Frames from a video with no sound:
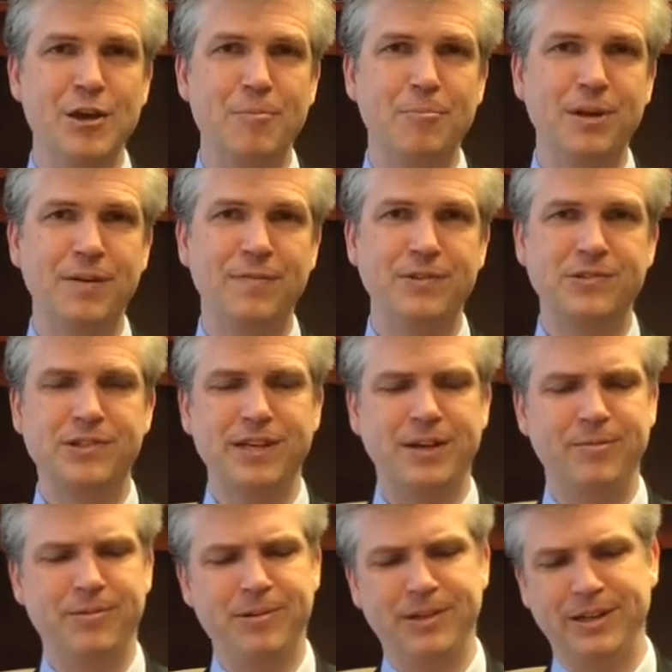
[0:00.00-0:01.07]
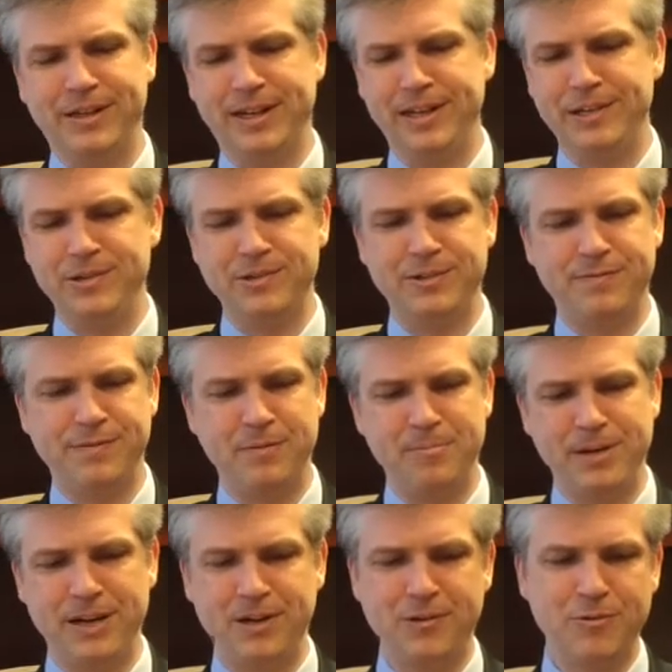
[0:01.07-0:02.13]
But if you say, well, look, I used it for
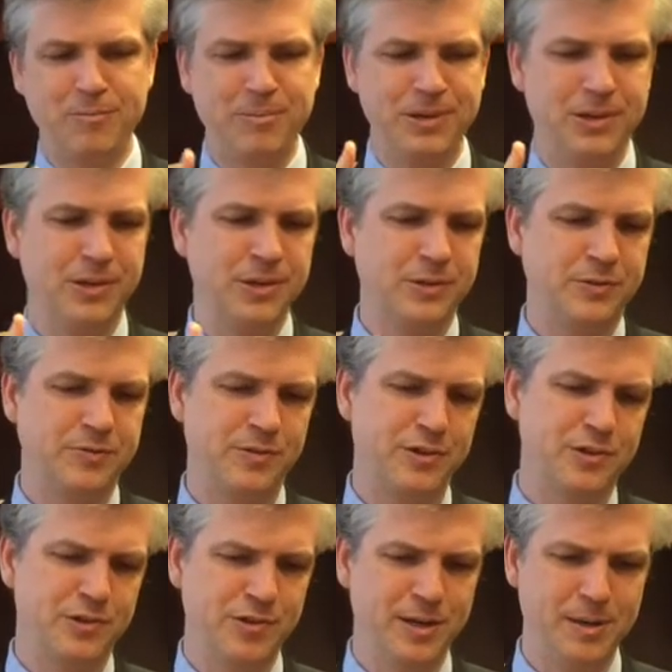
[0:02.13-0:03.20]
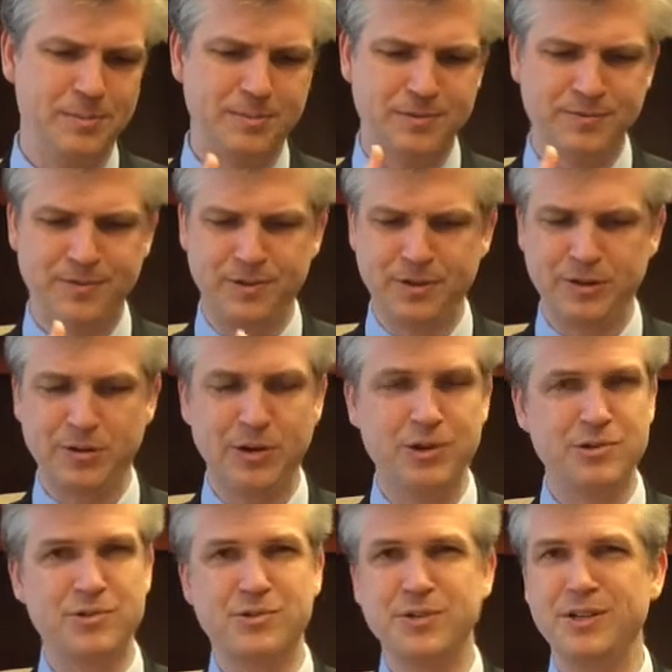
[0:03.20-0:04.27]
medical bills, for trips, for
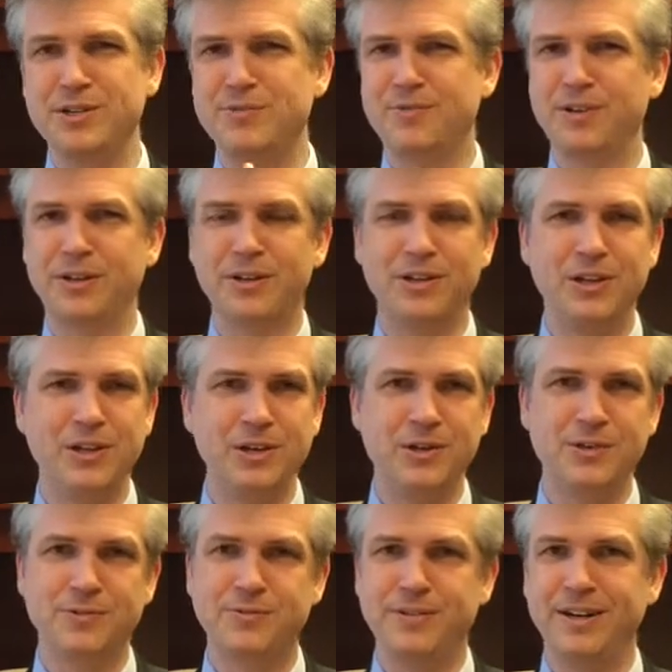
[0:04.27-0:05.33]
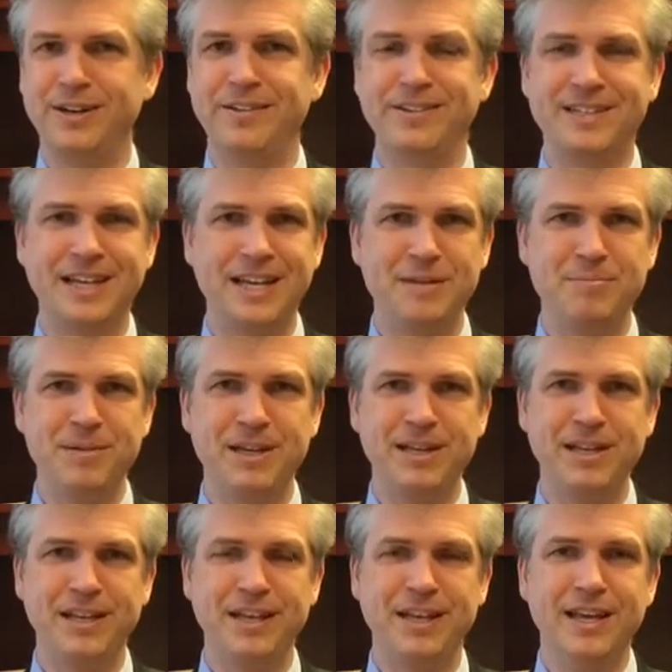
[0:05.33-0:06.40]
groceries, for clothes, for
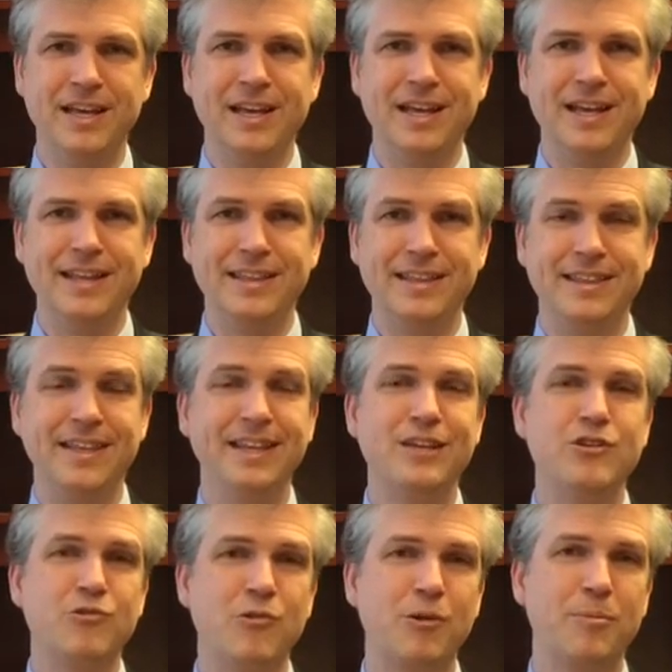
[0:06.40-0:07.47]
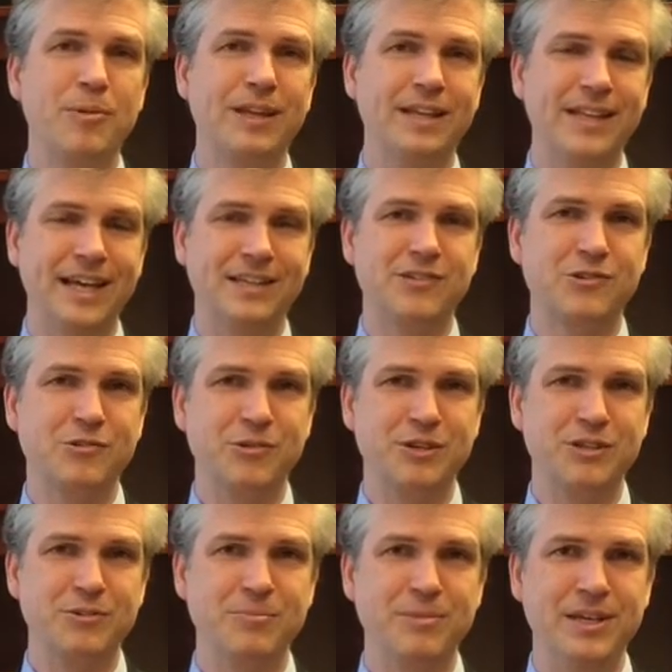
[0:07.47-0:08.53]
entertainment, then normally that's
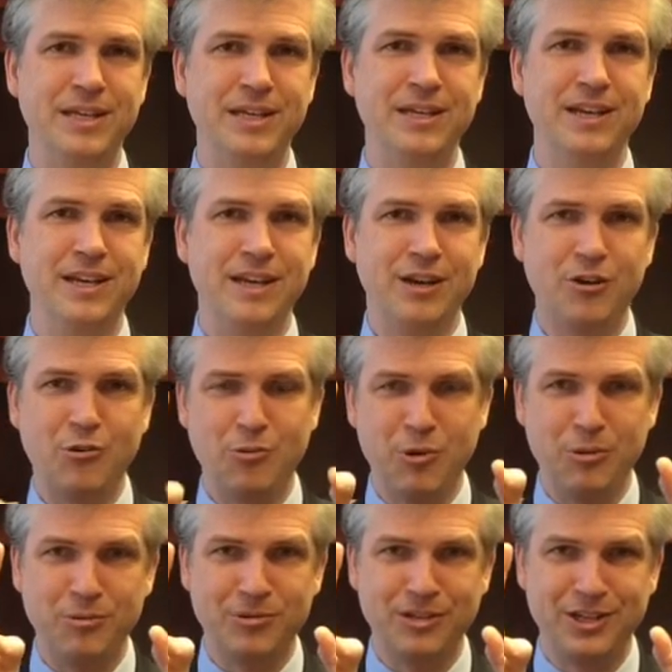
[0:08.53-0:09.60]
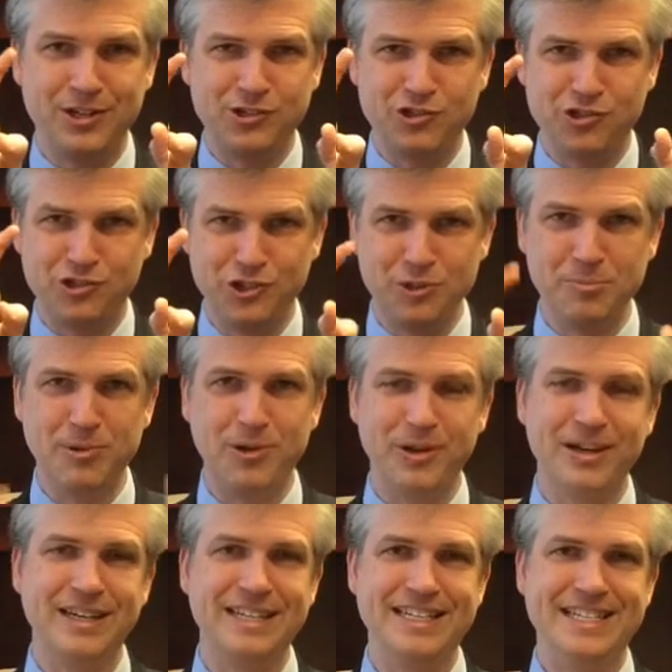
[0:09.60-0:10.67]
going to be quote,
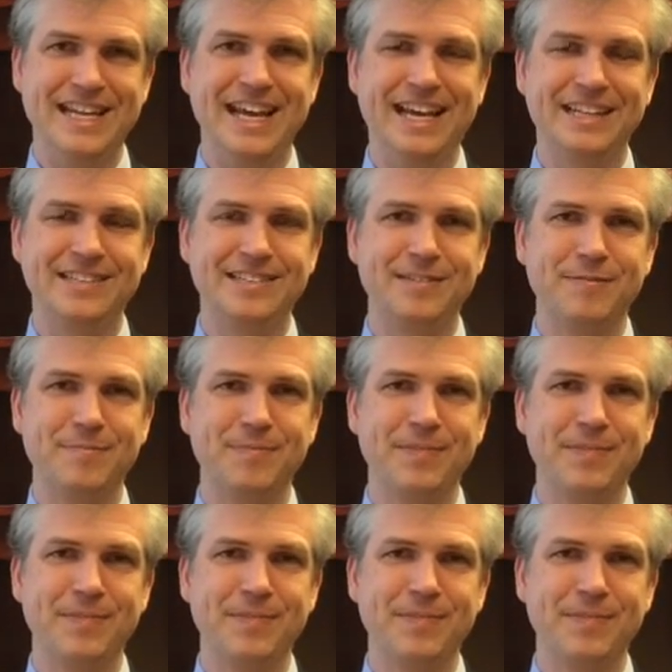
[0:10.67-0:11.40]
consumer debt.